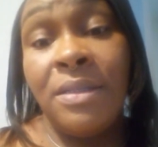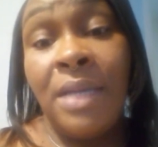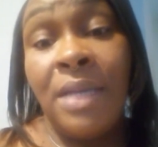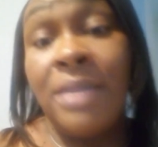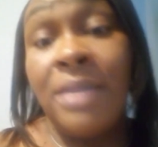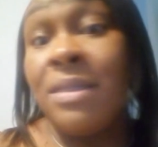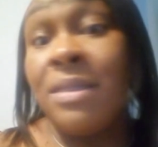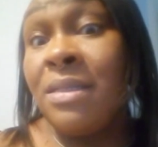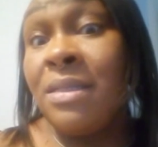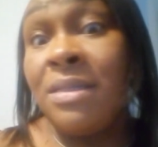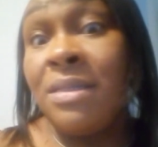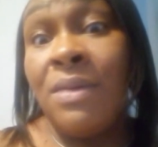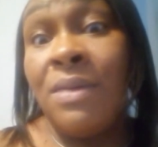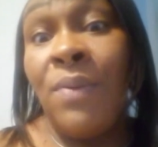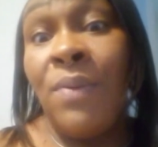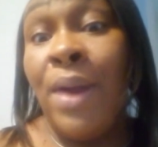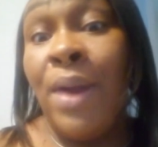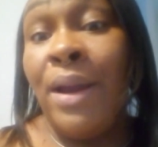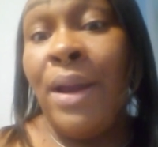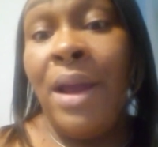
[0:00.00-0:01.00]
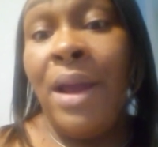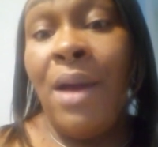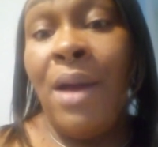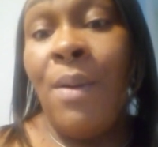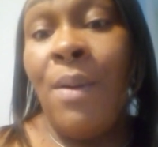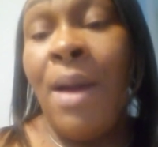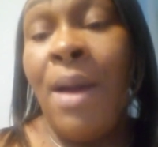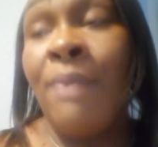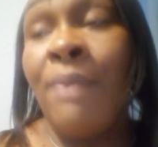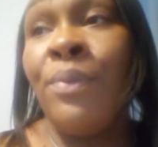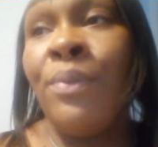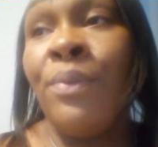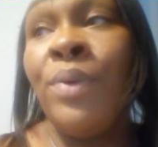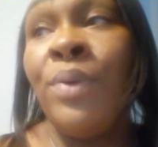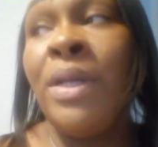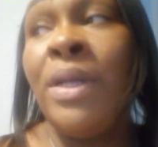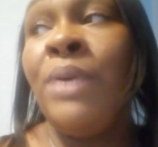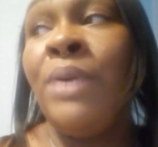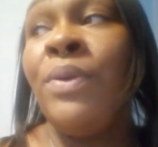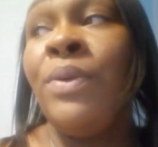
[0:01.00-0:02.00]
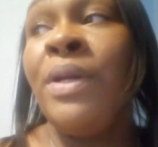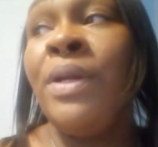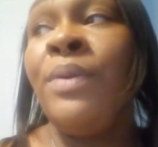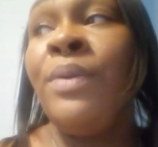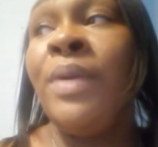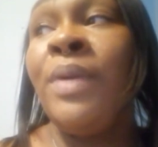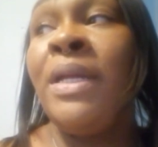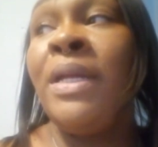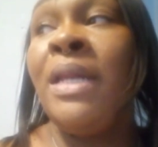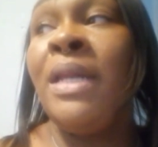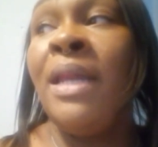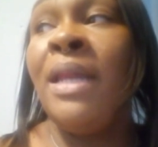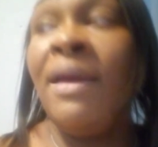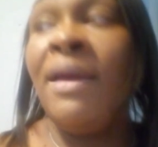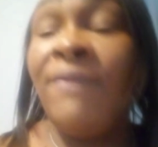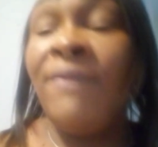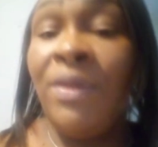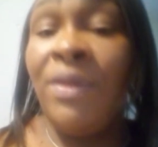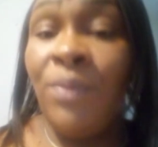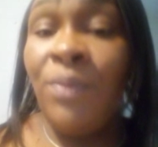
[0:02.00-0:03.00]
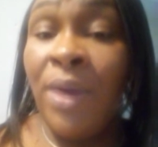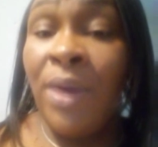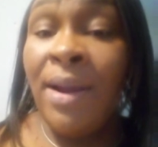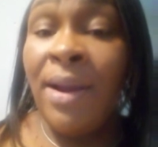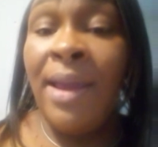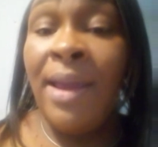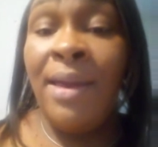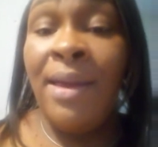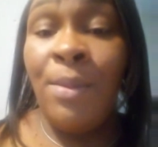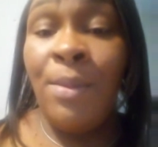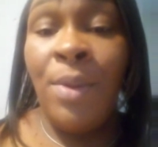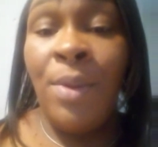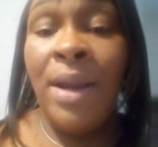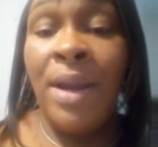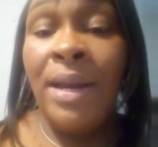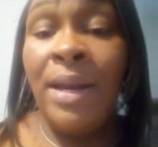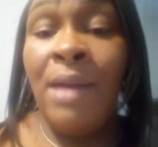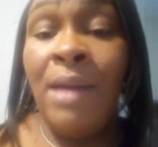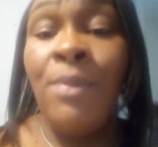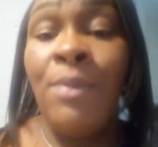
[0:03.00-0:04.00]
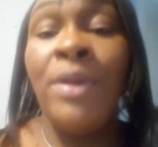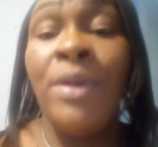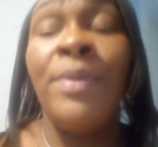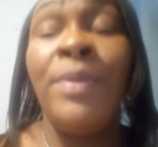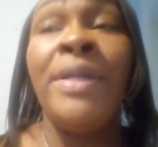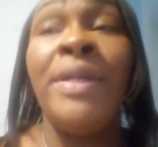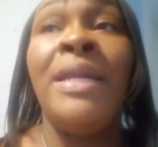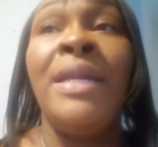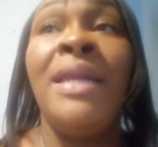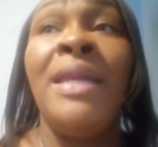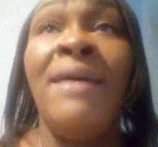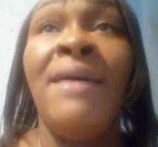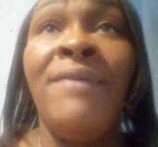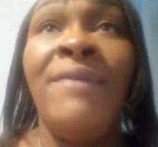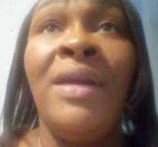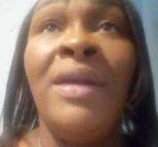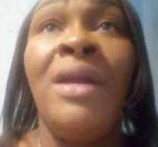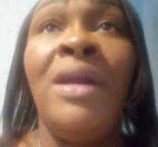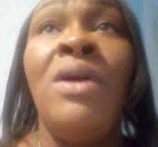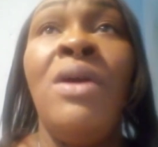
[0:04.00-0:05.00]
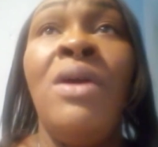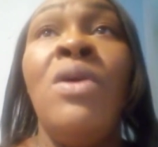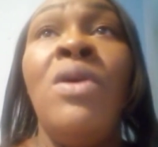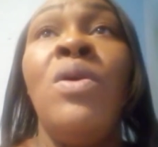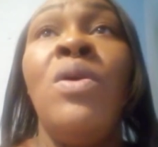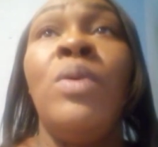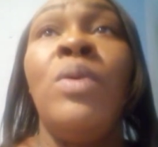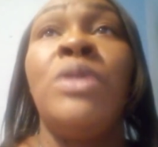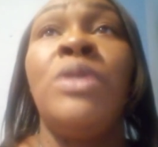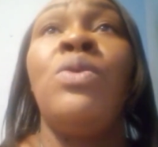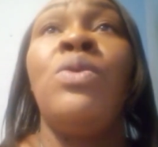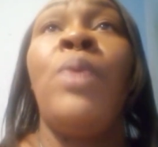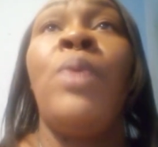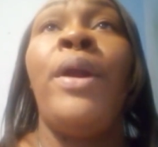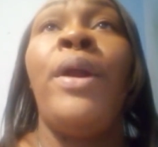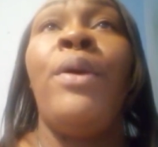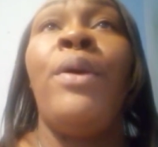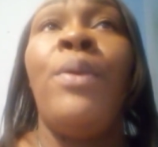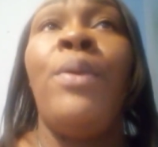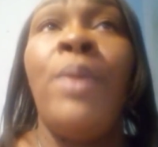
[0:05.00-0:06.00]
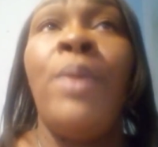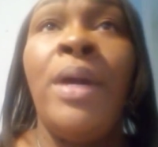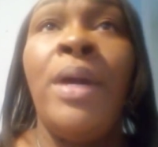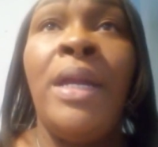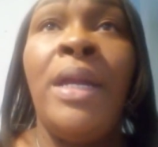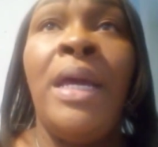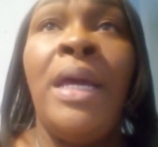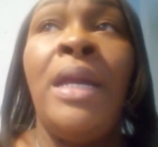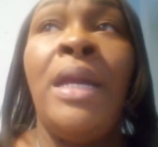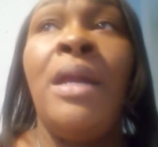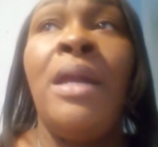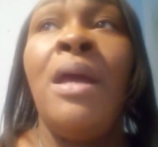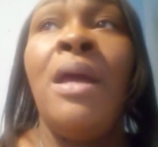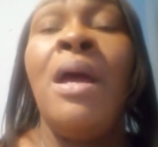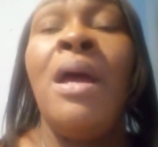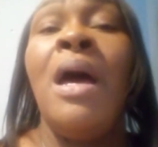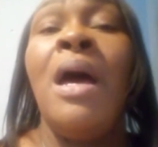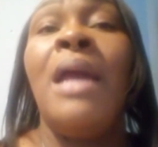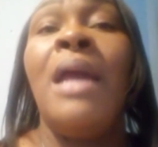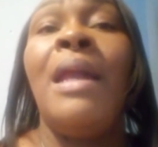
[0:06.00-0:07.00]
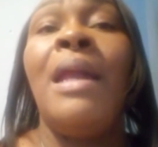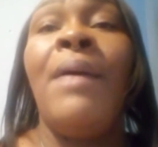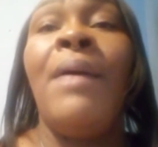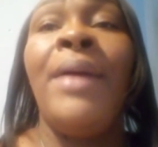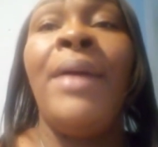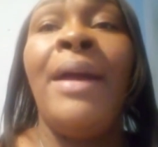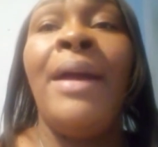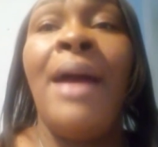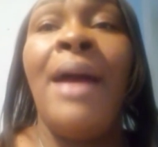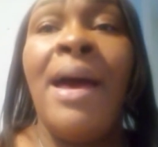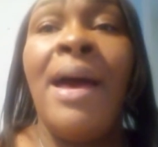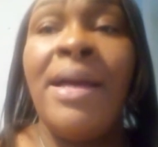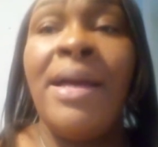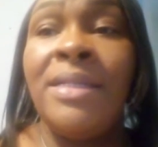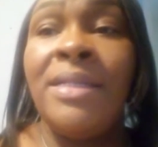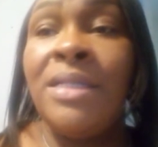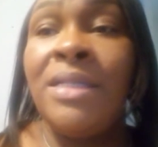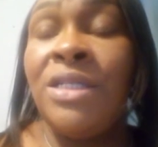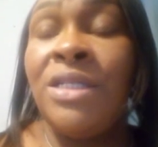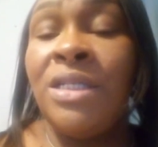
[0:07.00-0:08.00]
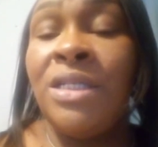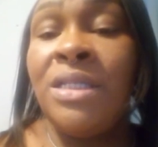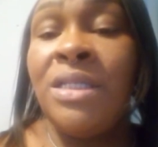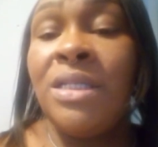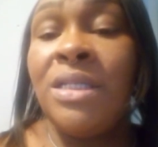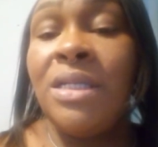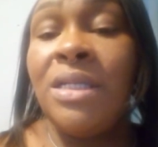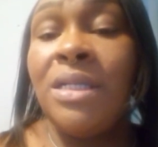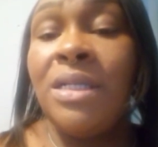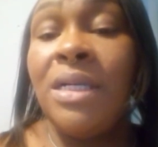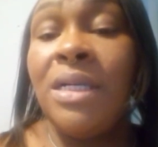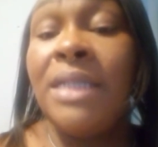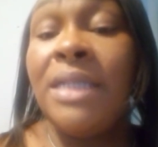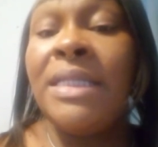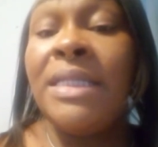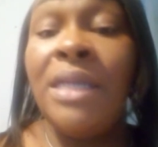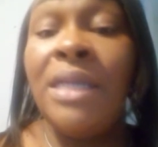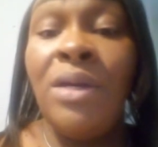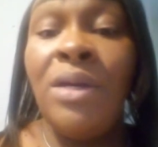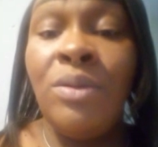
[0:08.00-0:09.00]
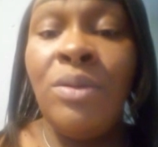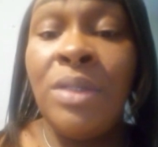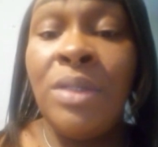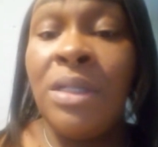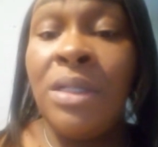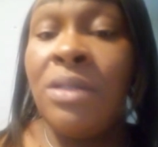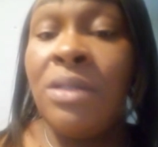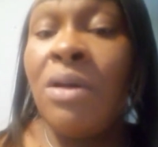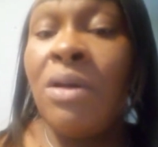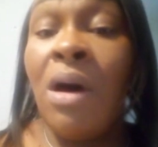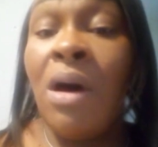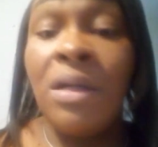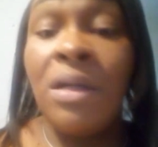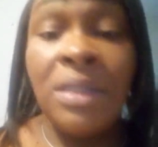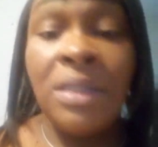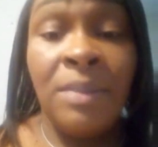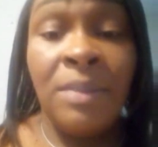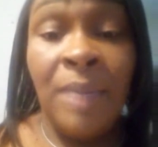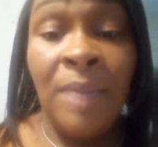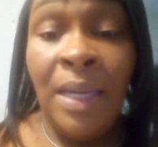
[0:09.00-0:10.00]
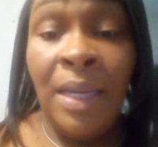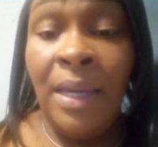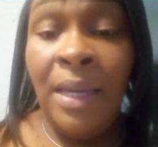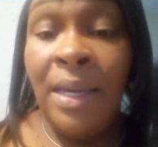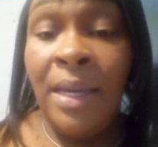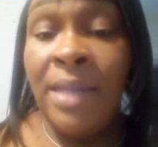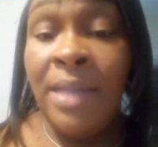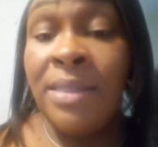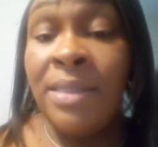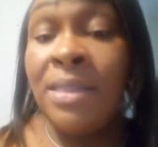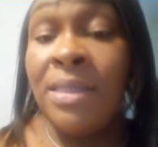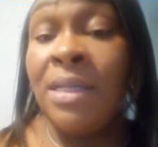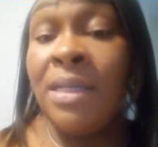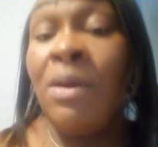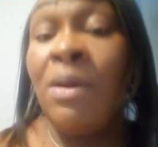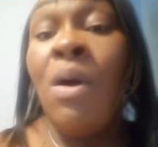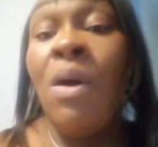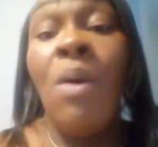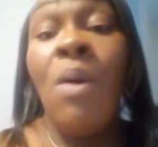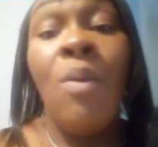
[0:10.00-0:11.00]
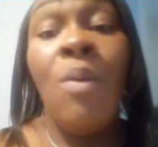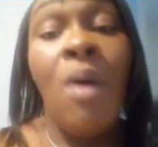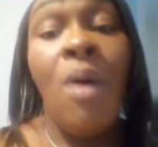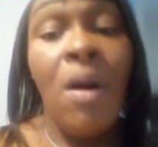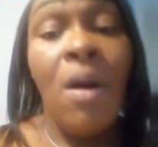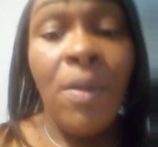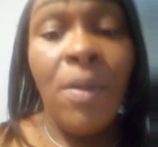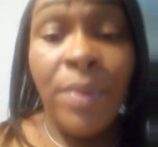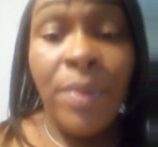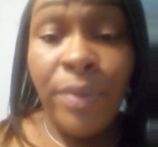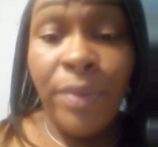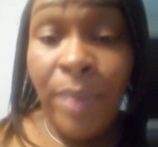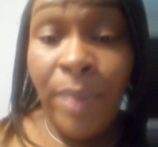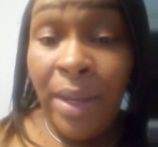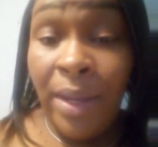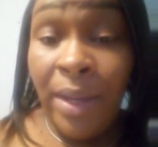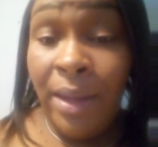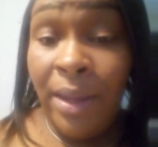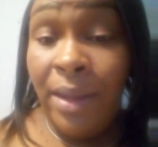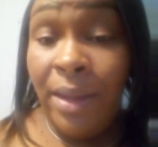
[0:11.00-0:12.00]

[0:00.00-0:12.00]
existing right now. I'm really, really, really loving where I am right now. I'm really, really loving what's going on and allowing God to just continue to talk to me and to walk with me